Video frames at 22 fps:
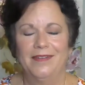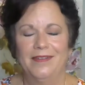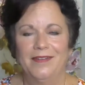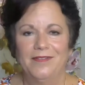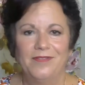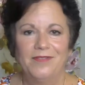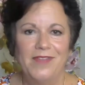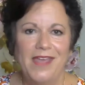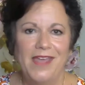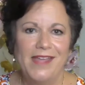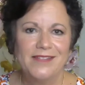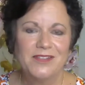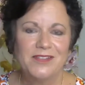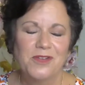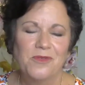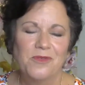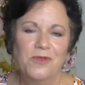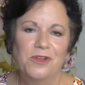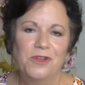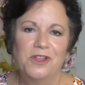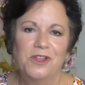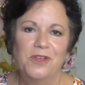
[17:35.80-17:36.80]
that's a
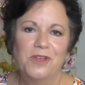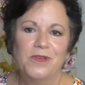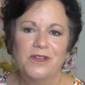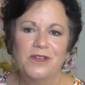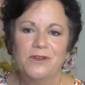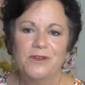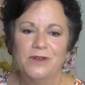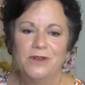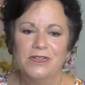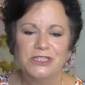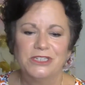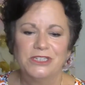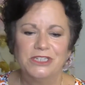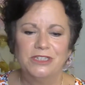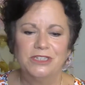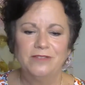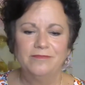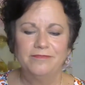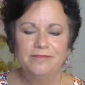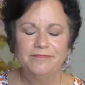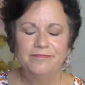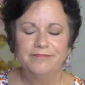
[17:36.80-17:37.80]
really big
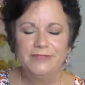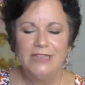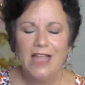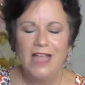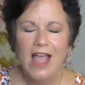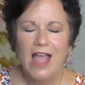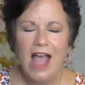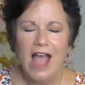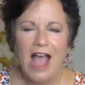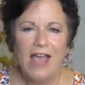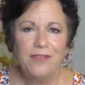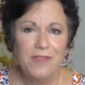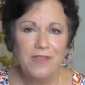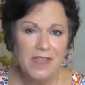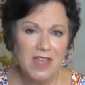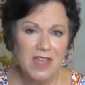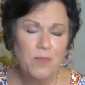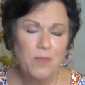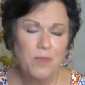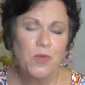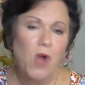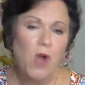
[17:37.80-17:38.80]
question. I think
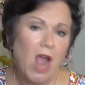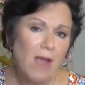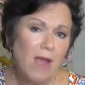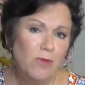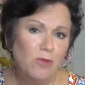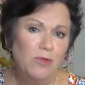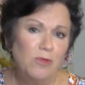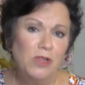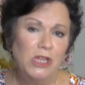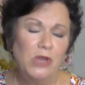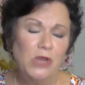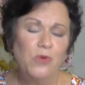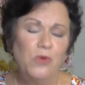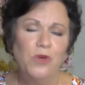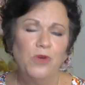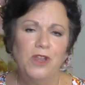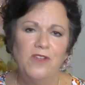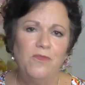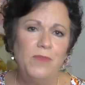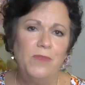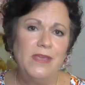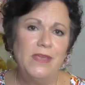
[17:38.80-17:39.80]
I probably would
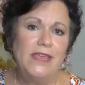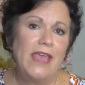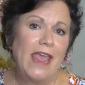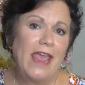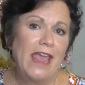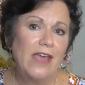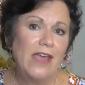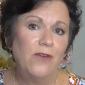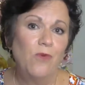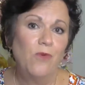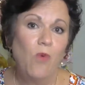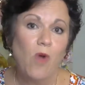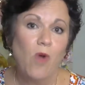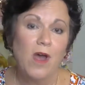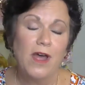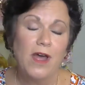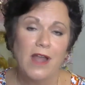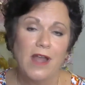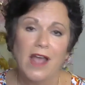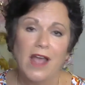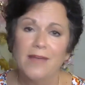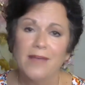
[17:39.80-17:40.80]
have began
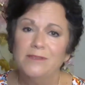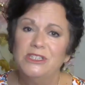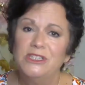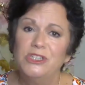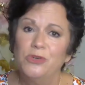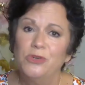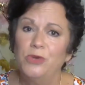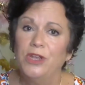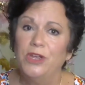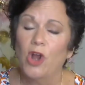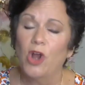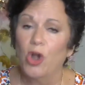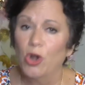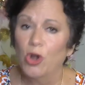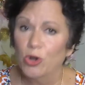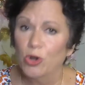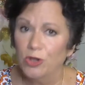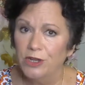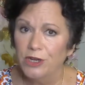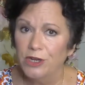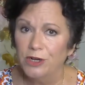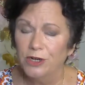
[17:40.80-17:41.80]
what I'm doing
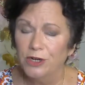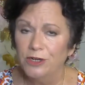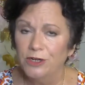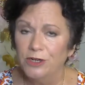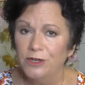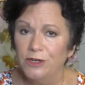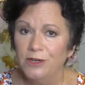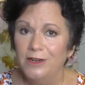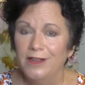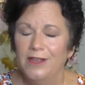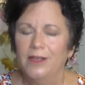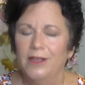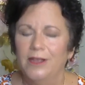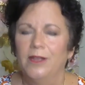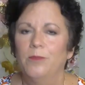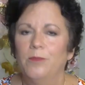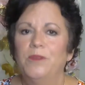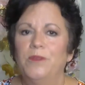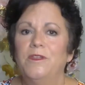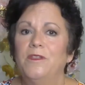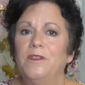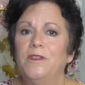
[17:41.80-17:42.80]
earlier,
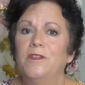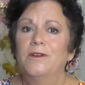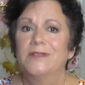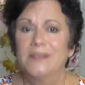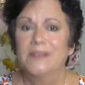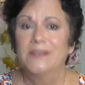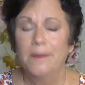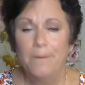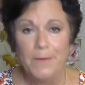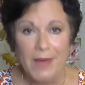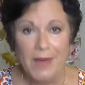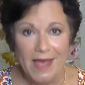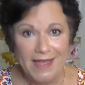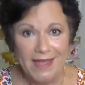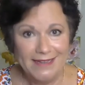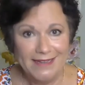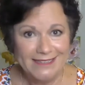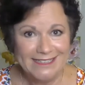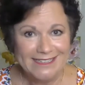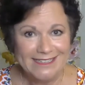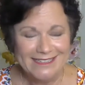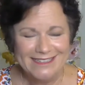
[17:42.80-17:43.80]
but then there's a but.
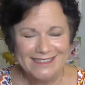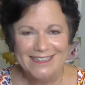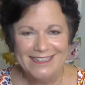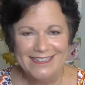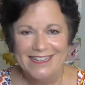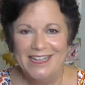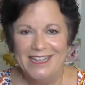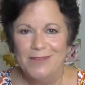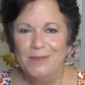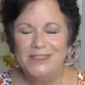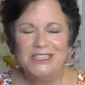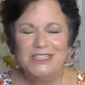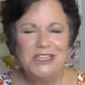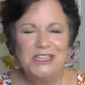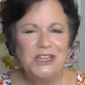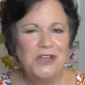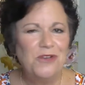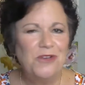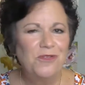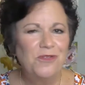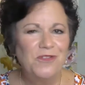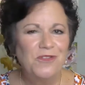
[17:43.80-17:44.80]
But you
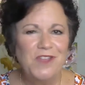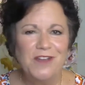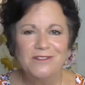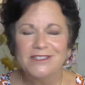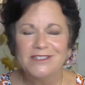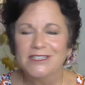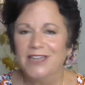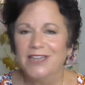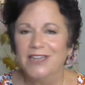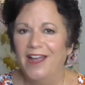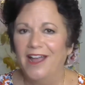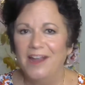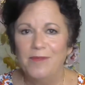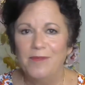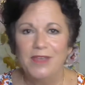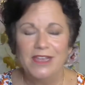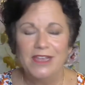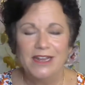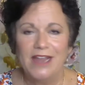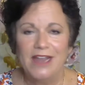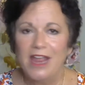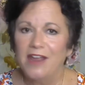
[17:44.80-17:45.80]
know, there's timing
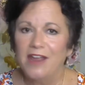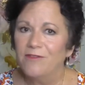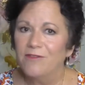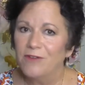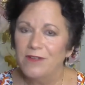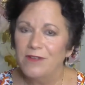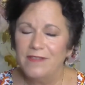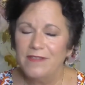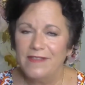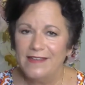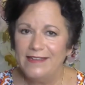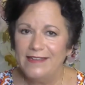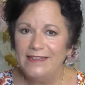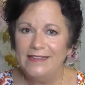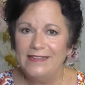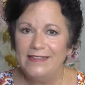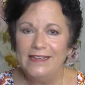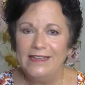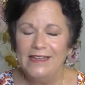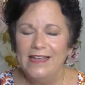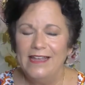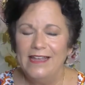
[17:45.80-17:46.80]
in
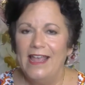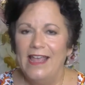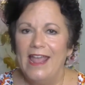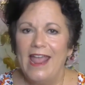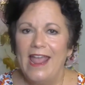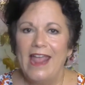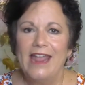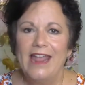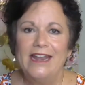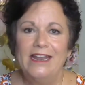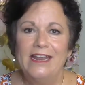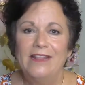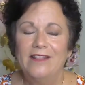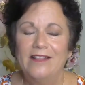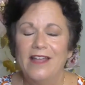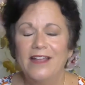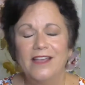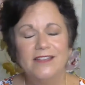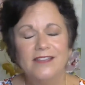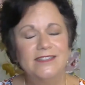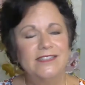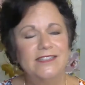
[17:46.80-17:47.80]
everything. And, like
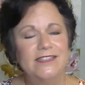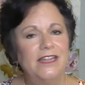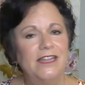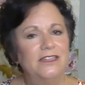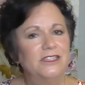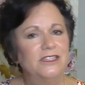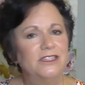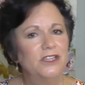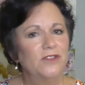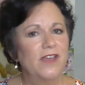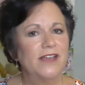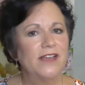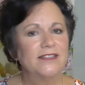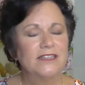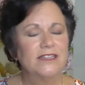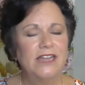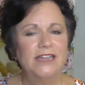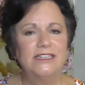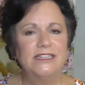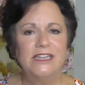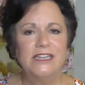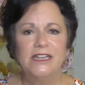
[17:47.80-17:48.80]
I said, in
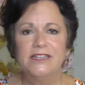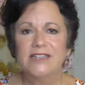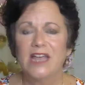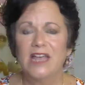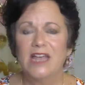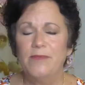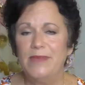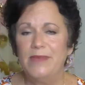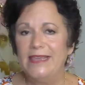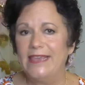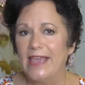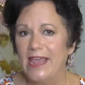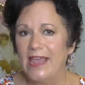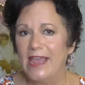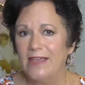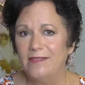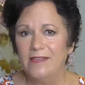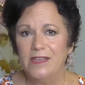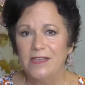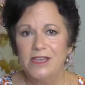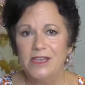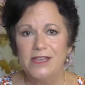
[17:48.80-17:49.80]
2018, as I began
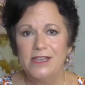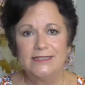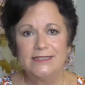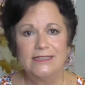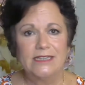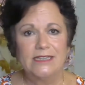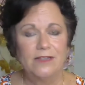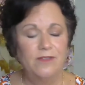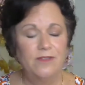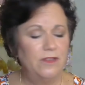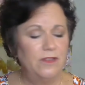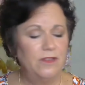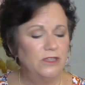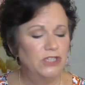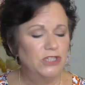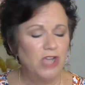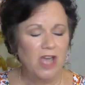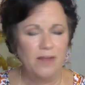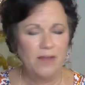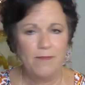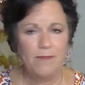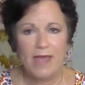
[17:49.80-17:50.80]
this, then the
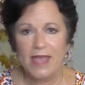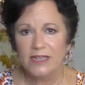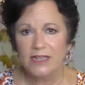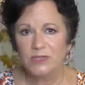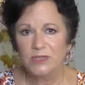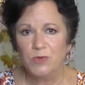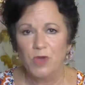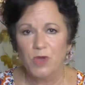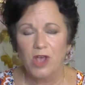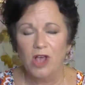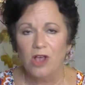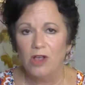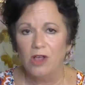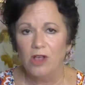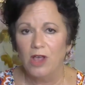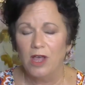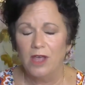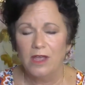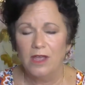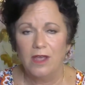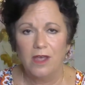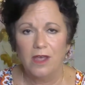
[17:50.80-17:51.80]
John Maxwell
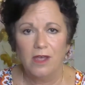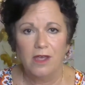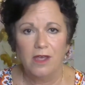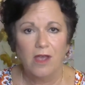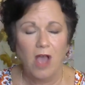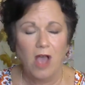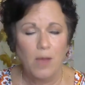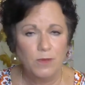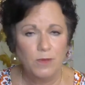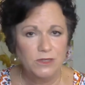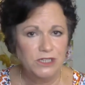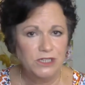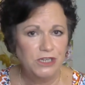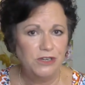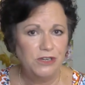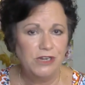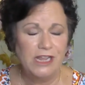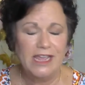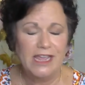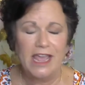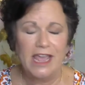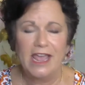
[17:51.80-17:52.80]
uh, uh,
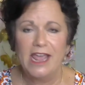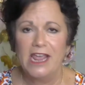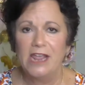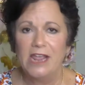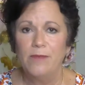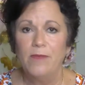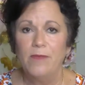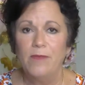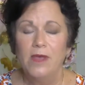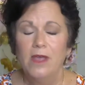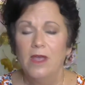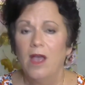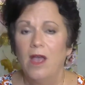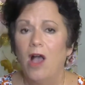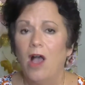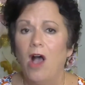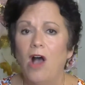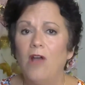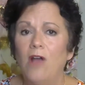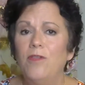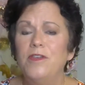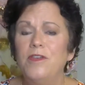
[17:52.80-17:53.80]
opportunity came.
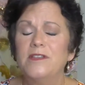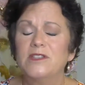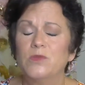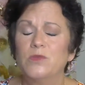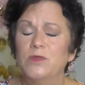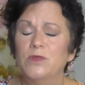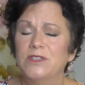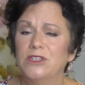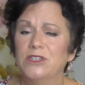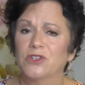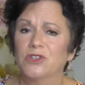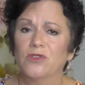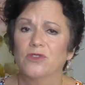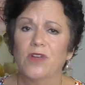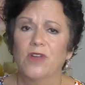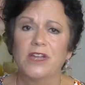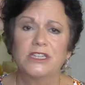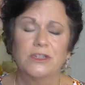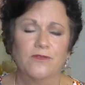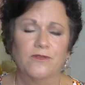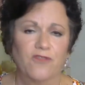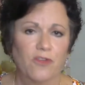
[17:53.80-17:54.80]
All this was a
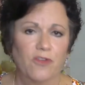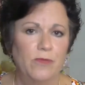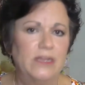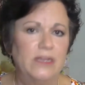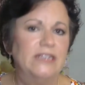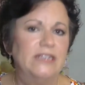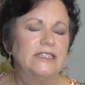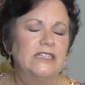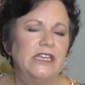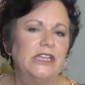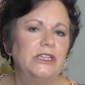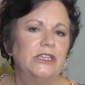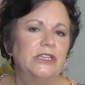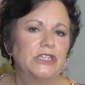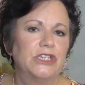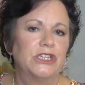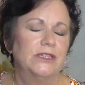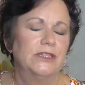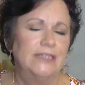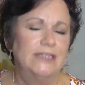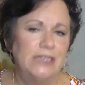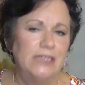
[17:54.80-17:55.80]
direction for me to teach
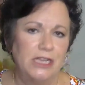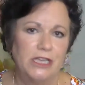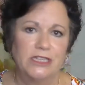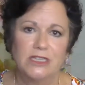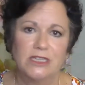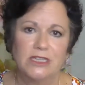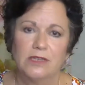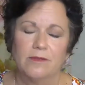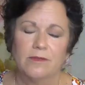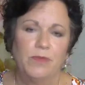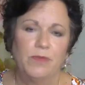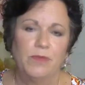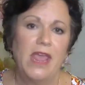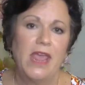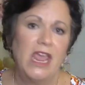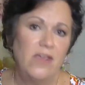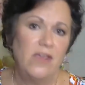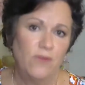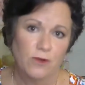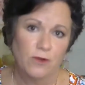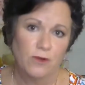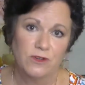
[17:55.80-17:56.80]
DISC
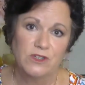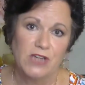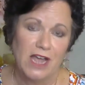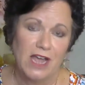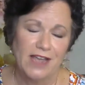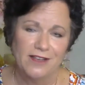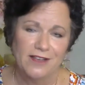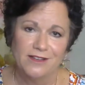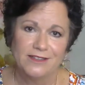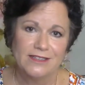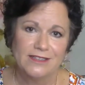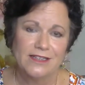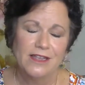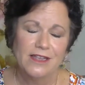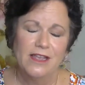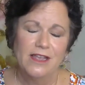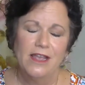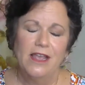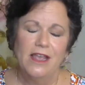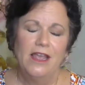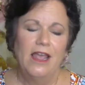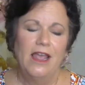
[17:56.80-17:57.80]
behavior mm-hmm. styles.
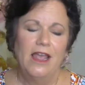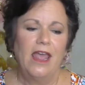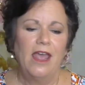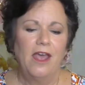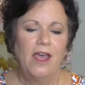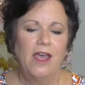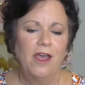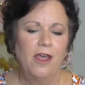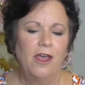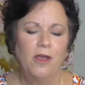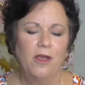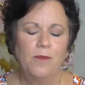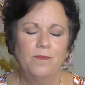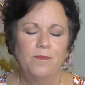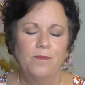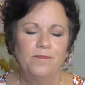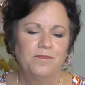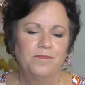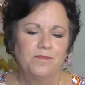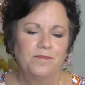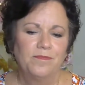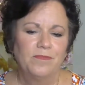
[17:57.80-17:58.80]

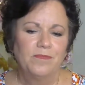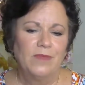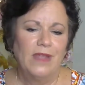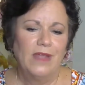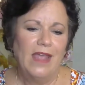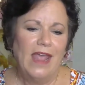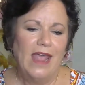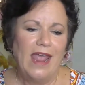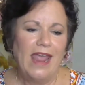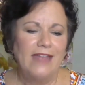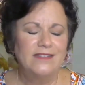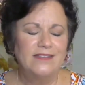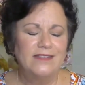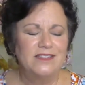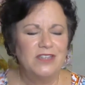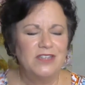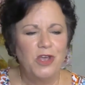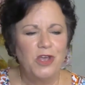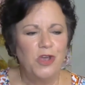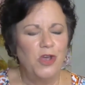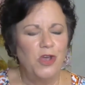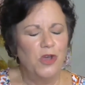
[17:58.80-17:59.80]
Um, and
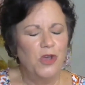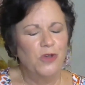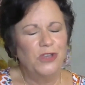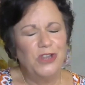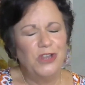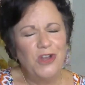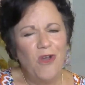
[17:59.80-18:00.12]
so, you know,